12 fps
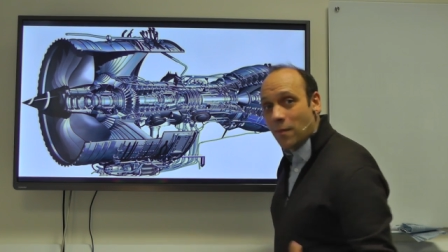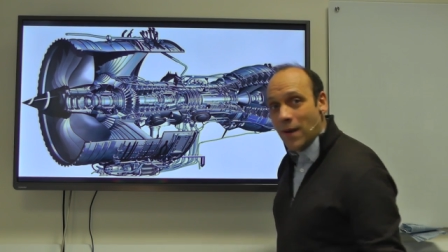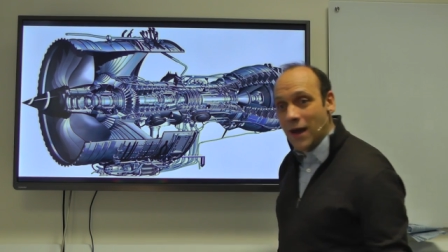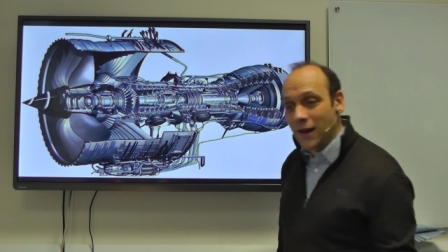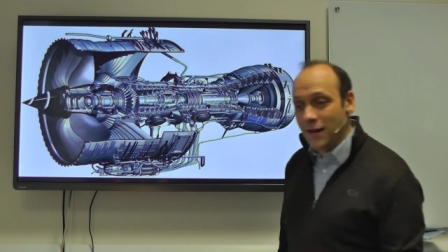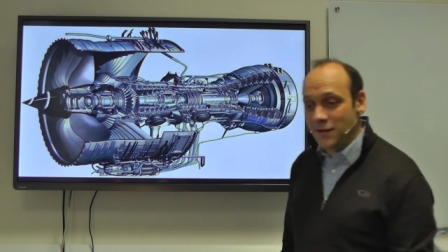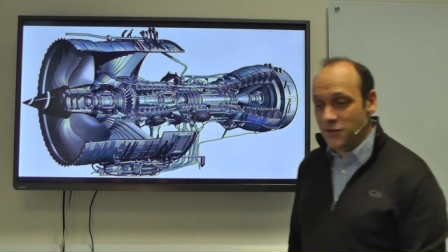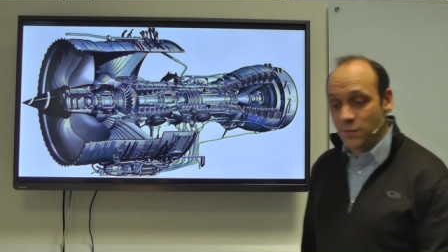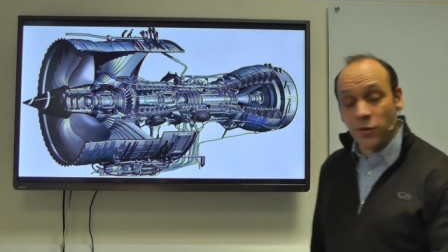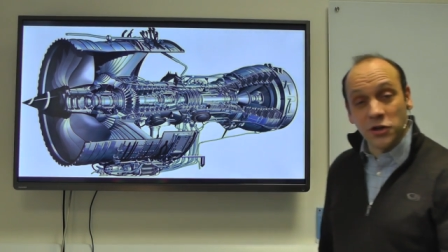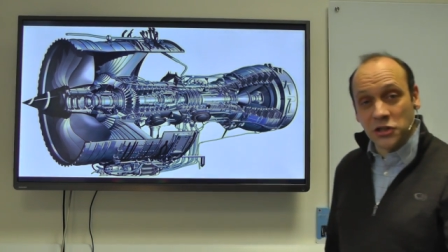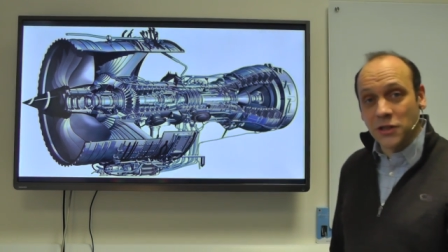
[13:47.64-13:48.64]
propeller, it's
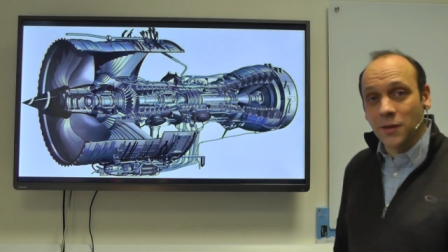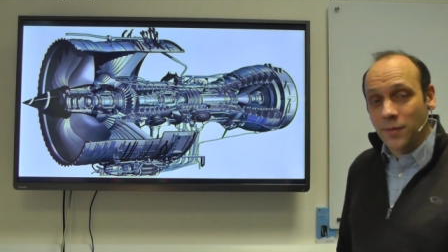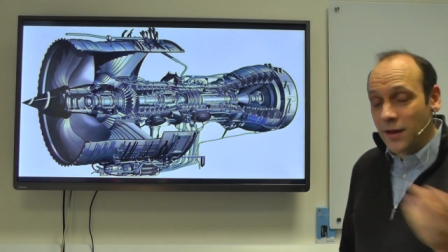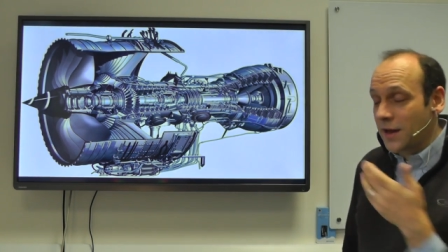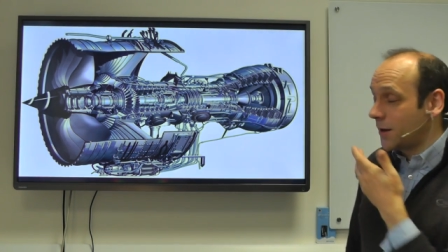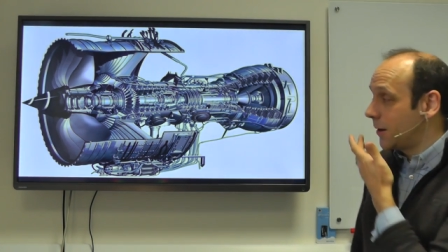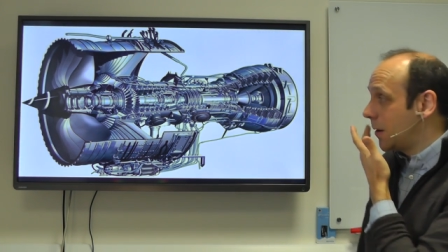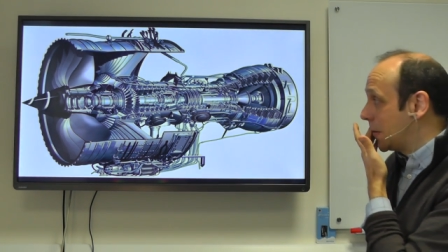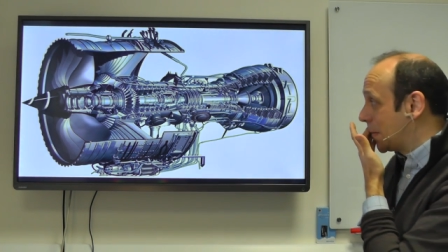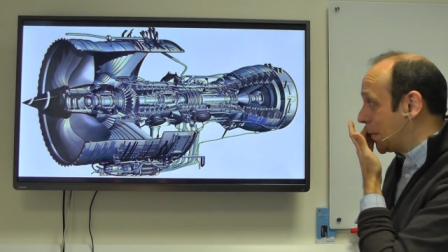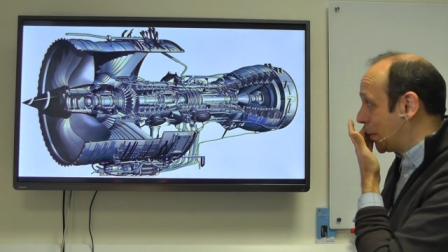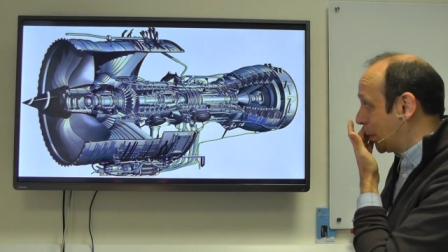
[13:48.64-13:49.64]
just pushing the plane along.
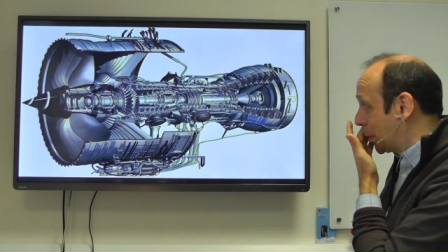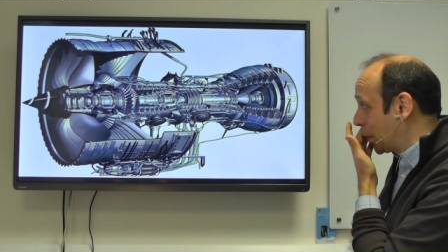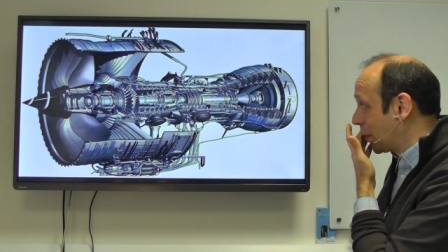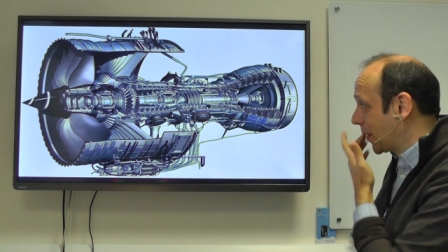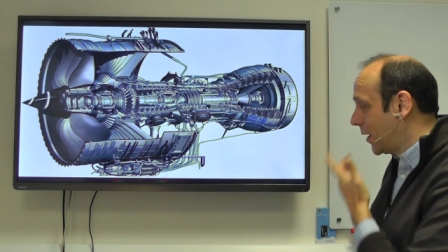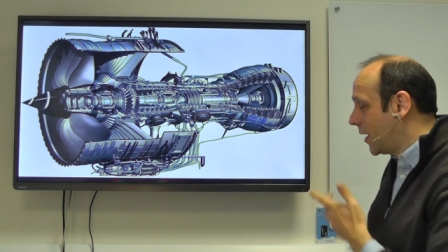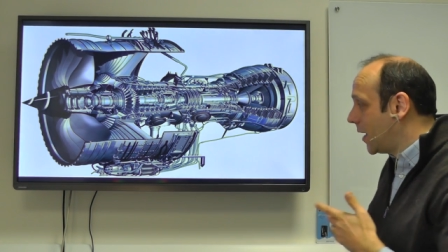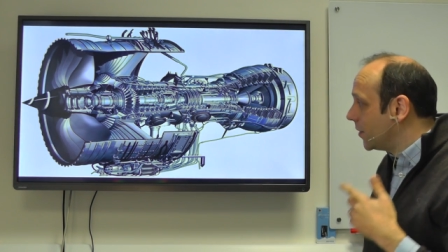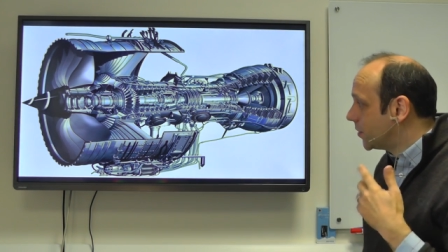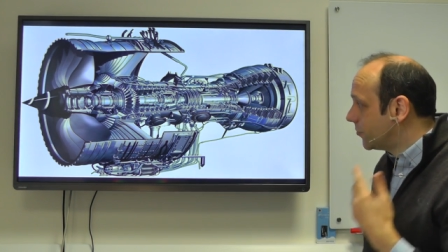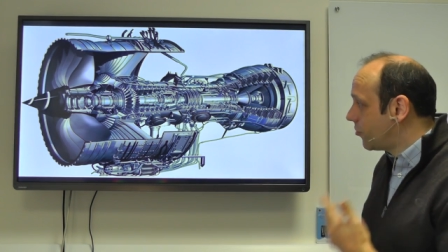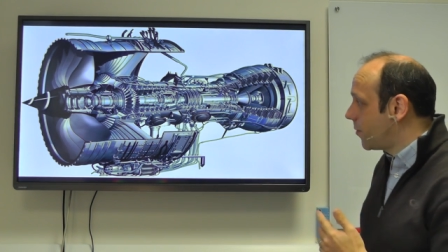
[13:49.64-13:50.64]

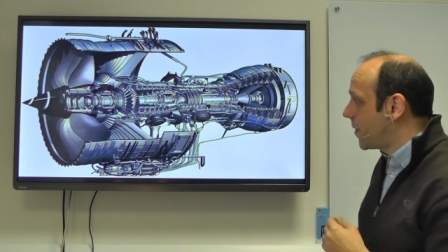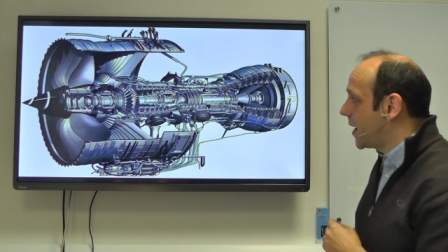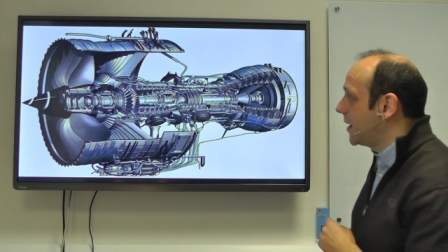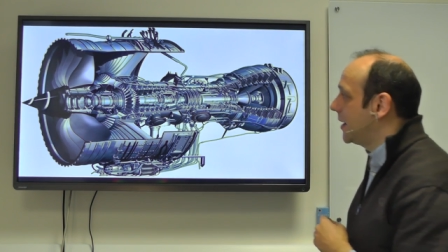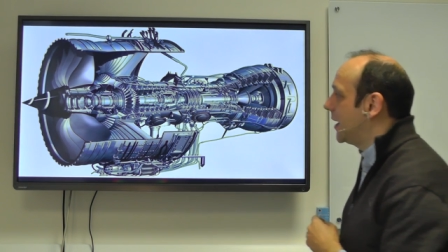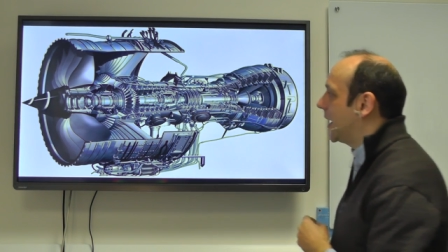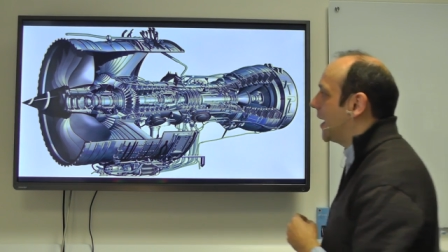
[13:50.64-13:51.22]
The remaining